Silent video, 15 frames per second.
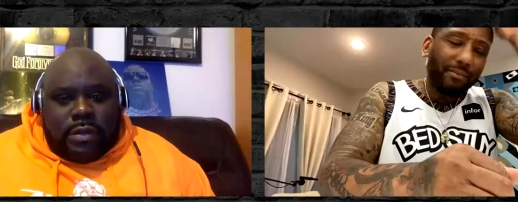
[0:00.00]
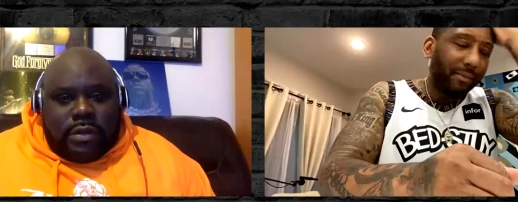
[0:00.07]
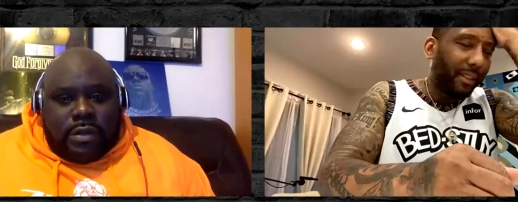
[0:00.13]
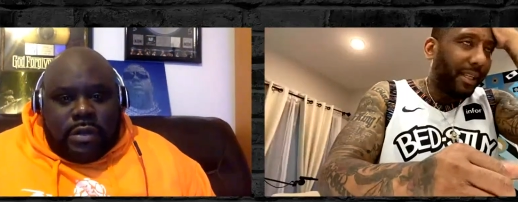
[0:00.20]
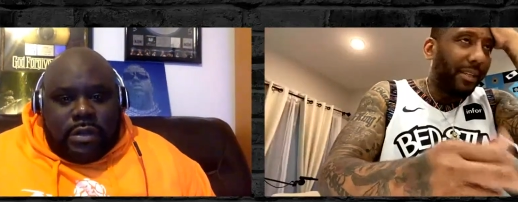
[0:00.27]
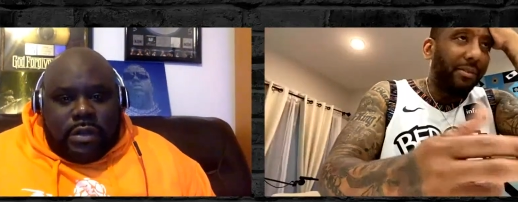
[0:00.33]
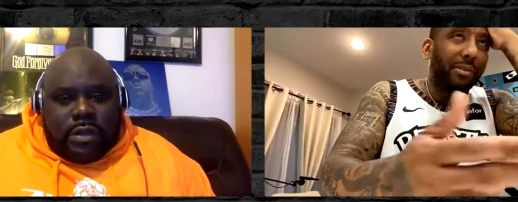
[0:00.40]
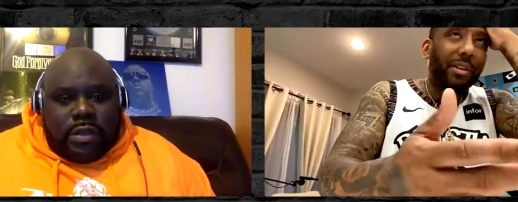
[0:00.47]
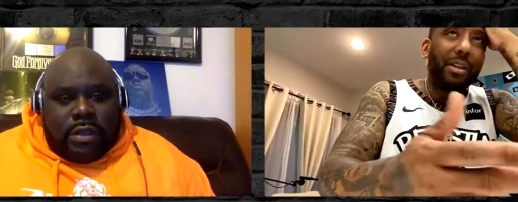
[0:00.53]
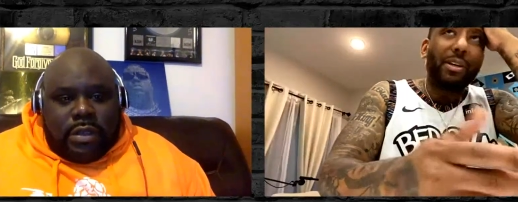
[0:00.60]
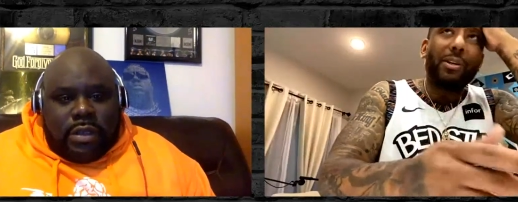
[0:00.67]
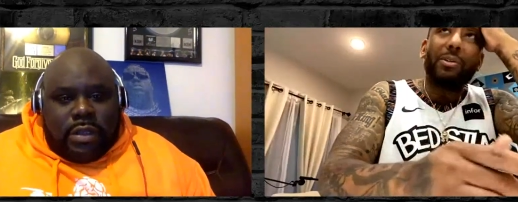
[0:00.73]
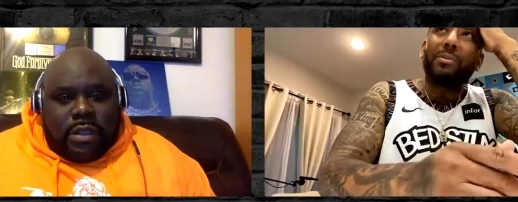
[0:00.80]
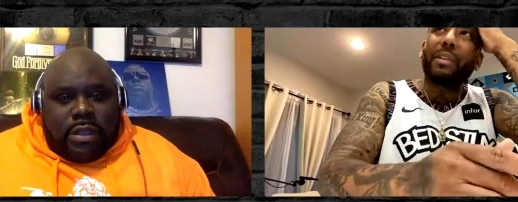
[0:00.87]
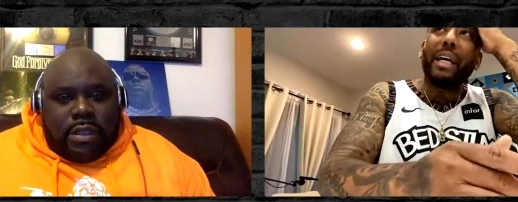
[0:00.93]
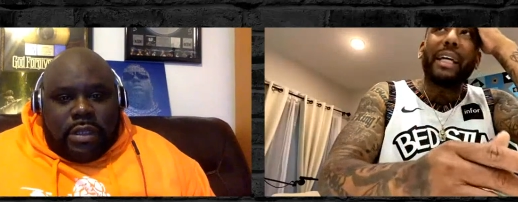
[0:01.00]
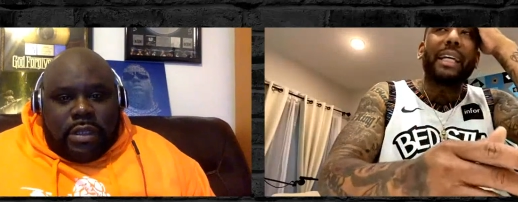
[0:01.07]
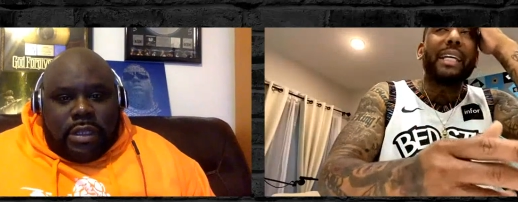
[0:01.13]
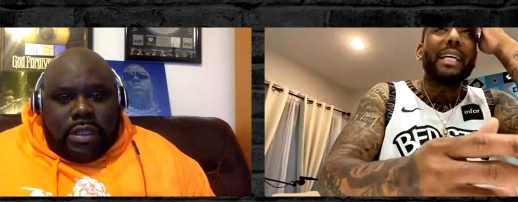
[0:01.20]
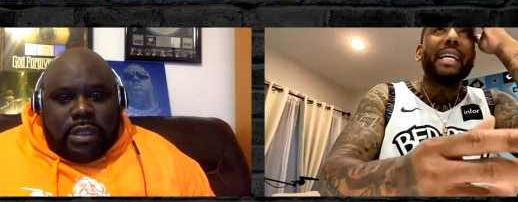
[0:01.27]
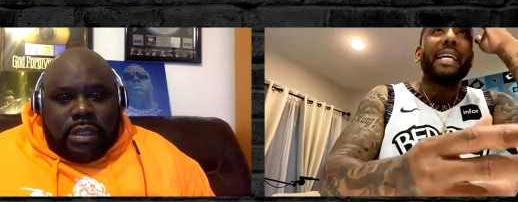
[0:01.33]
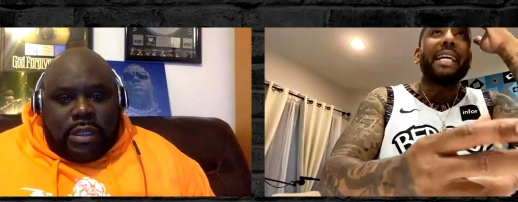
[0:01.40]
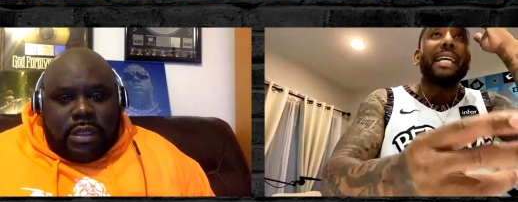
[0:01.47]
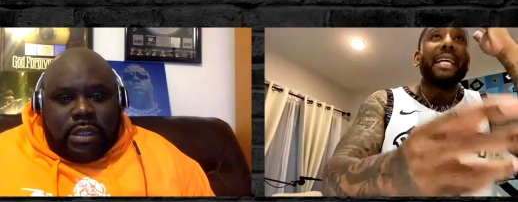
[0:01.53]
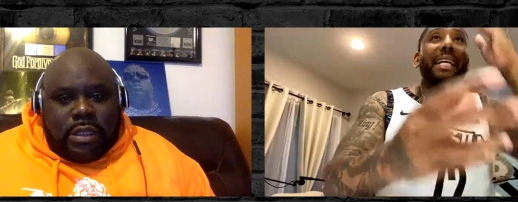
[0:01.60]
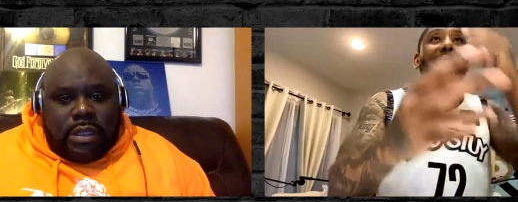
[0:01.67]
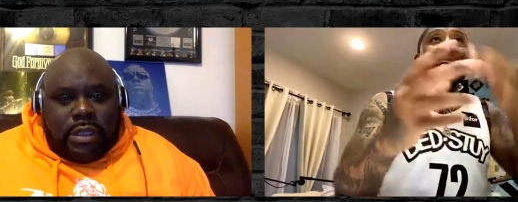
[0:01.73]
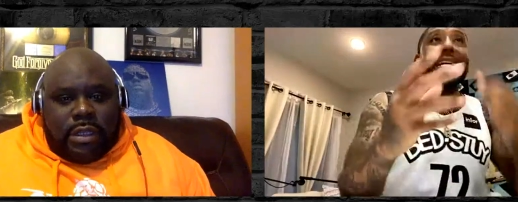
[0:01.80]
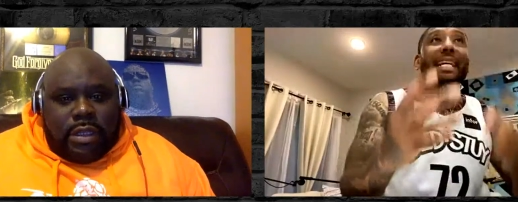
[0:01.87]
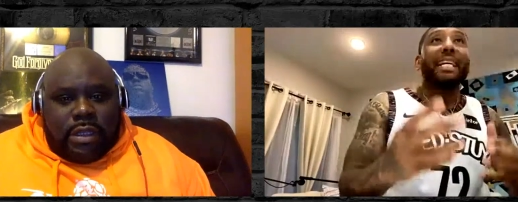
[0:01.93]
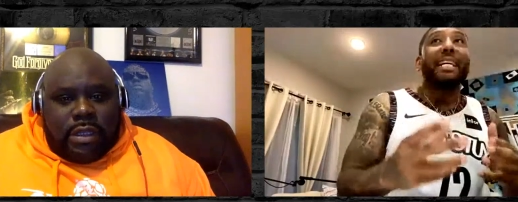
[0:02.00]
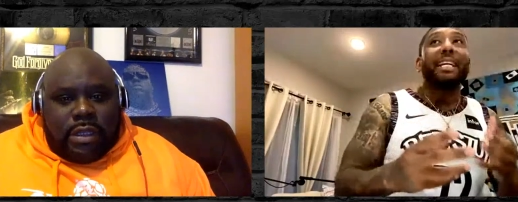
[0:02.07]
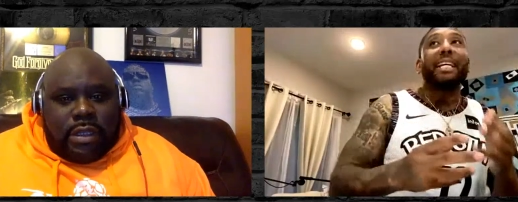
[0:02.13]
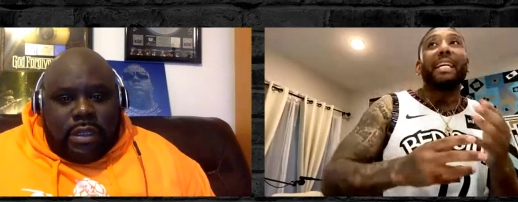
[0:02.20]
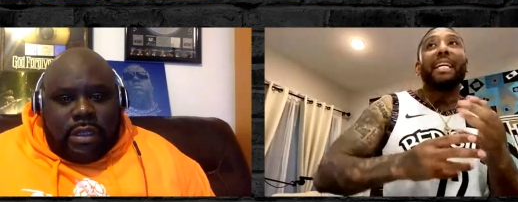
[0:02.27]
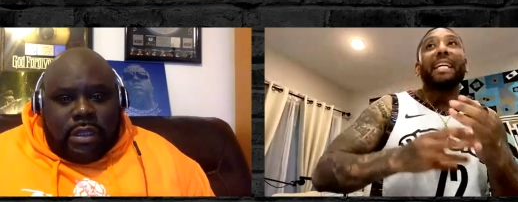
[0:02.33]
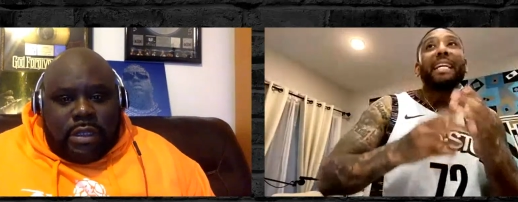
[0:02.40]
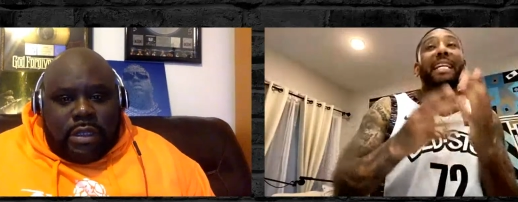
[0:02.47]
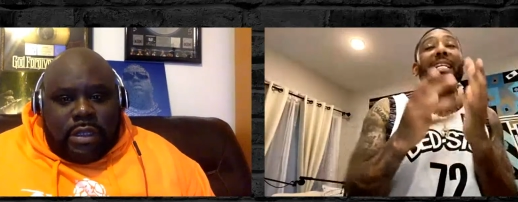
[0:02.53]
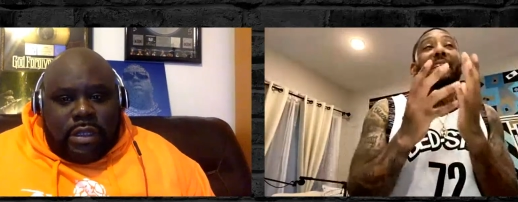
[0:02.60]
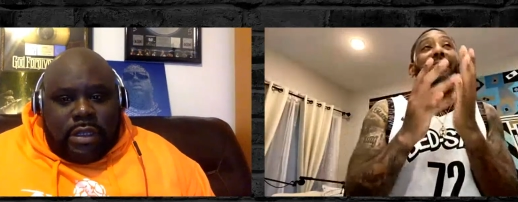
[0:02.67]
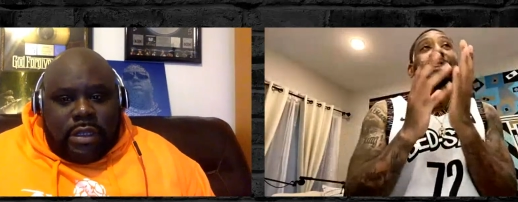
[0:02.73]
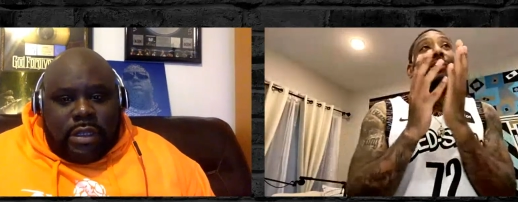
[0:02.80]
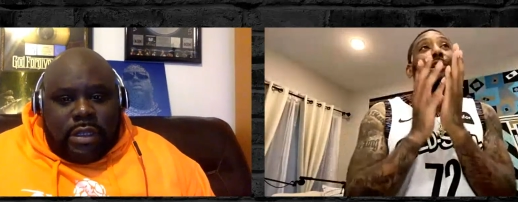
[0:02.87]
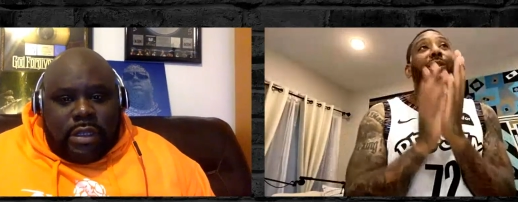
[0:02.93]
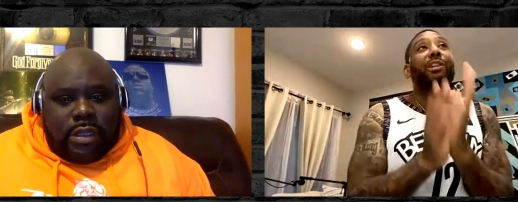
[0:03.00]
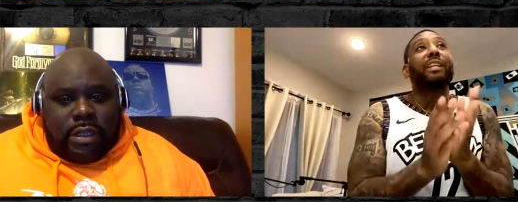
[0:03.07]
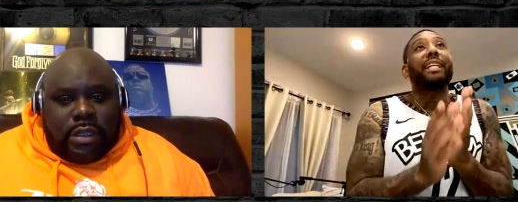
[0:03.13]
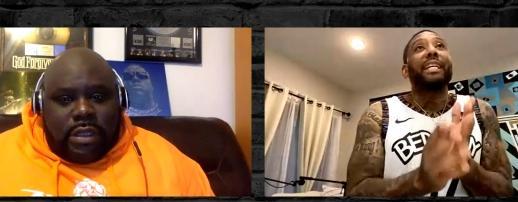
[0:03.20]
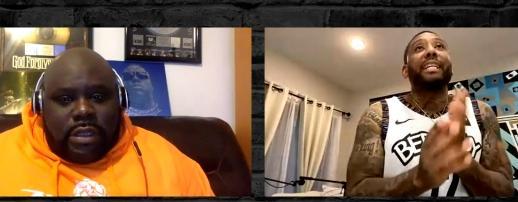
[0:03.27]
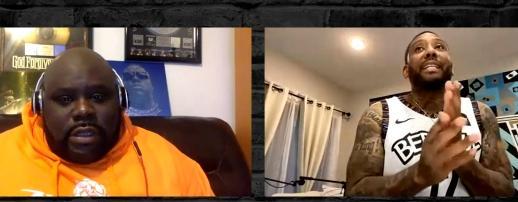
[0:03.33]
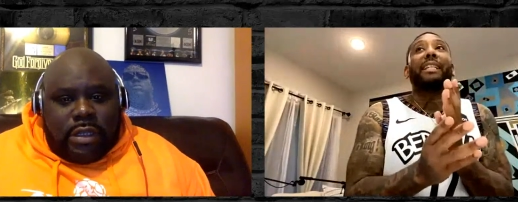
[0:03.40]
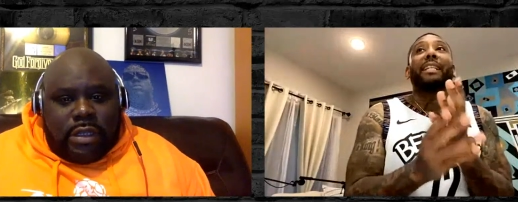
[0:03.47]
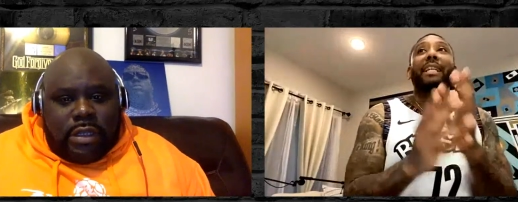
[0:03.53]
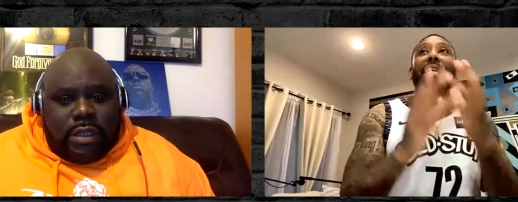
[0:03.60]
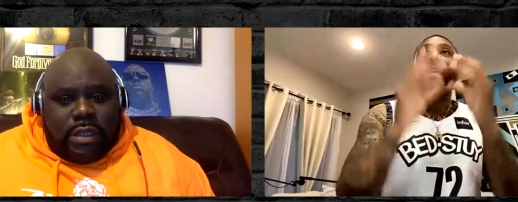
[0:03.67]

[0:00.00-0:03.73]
Speaker 1: There you go. Like he's looking